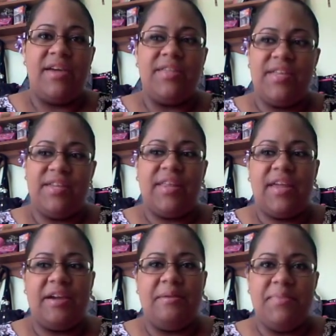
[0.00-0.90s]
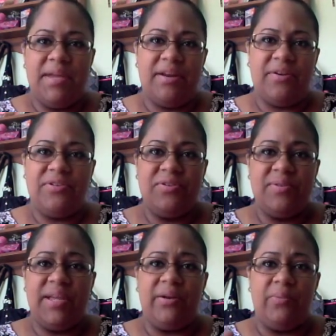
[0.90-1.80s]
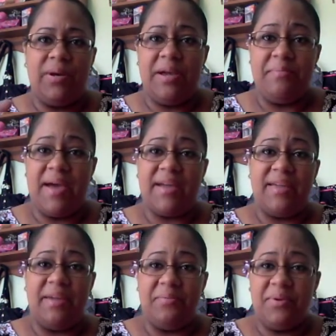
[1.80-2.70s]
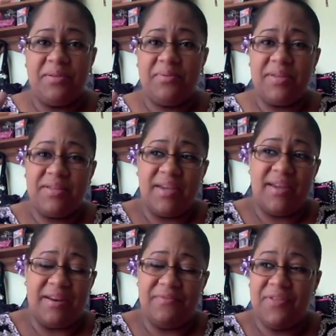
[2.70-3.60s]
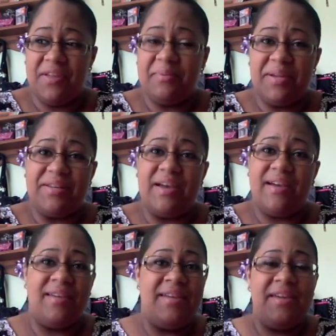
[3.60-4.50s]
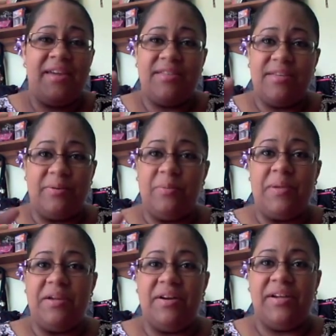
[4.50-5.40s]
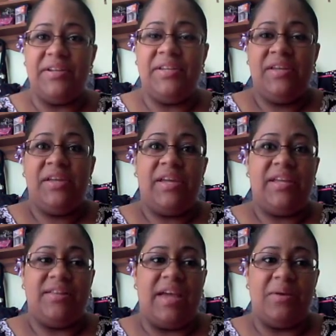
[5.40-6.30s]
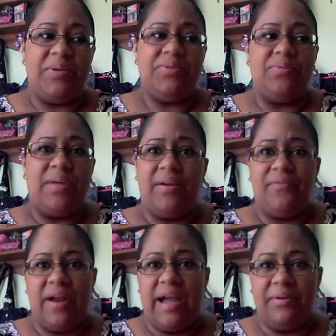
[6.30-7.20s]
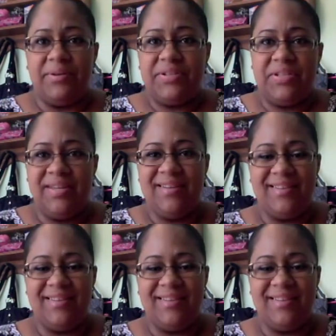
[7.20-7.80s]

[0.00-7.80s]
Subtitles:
And then like a minute or two later it would come back and get really tight, and I feel like I'm gonna die, and then it would be gone. And I went through that for hours.